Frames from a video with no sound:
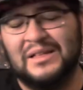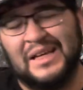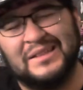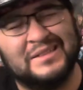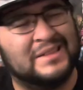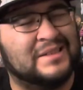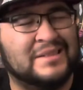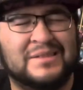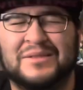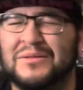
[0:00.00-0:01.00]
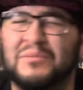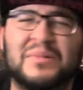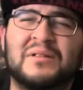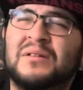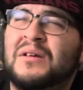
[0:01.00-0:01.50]
Like uh,
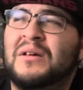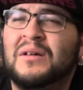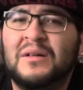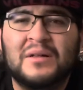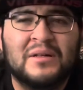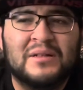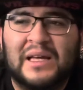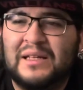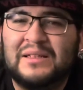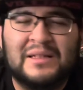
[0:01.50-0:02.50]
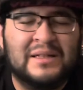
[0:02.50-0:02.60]
stupid. Like,